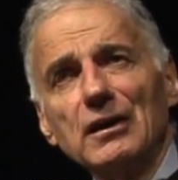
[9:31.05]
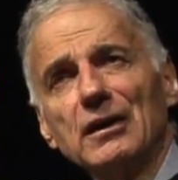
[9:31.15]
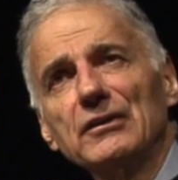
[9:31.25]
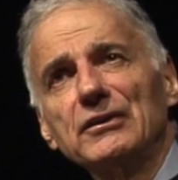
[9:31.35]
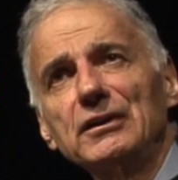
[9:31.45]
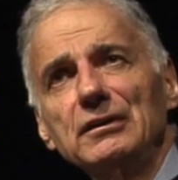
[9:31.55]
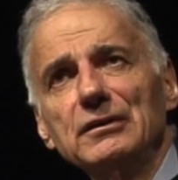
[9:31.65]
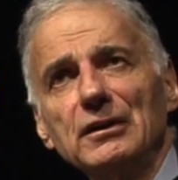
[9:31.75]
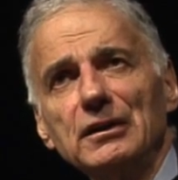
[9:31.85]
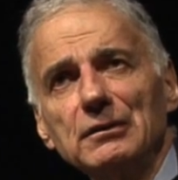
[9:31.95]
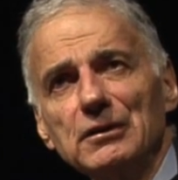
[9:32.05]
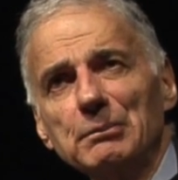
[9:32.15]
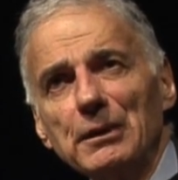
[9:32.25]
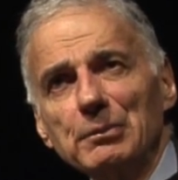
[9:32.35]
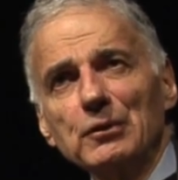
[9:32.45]

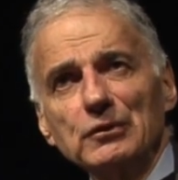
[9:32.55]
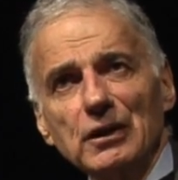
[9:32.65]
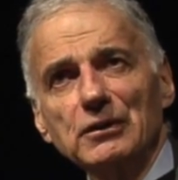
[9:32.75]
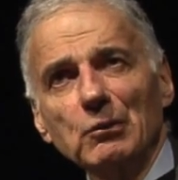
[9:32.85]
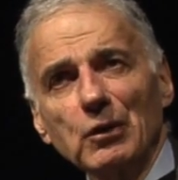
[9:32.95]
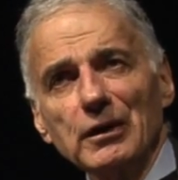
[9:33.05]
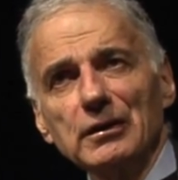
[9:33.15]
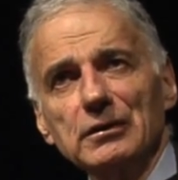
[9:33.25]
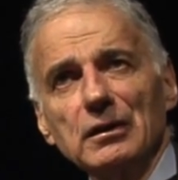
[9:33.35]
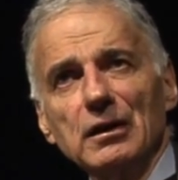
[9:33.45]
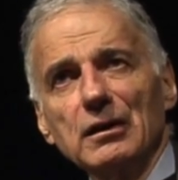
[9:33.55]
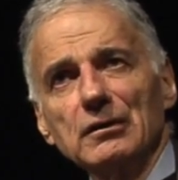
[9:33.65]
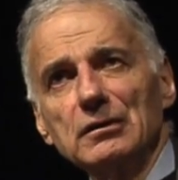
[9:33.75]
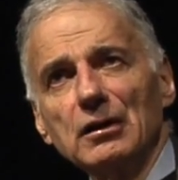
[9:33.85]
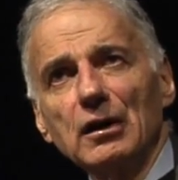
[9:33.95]
The people who did the work
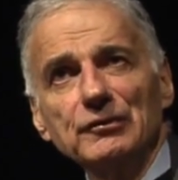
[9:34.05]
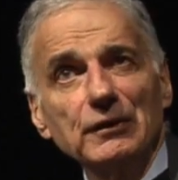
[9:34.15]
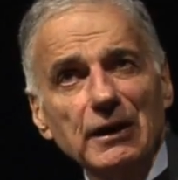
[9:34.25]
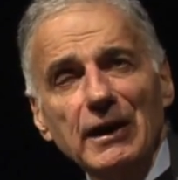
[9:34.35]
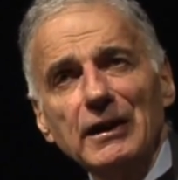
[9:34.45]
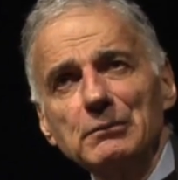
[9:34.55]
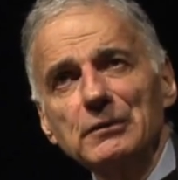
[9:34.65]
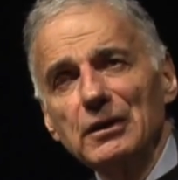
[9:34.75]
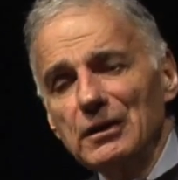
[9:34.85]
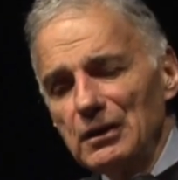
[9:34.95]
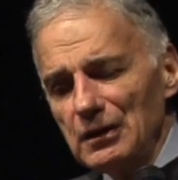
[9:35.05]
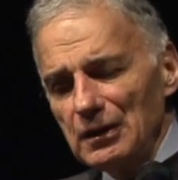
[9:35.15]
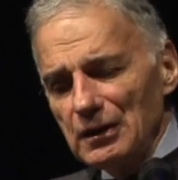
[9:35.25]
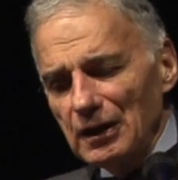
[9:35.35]
are often named.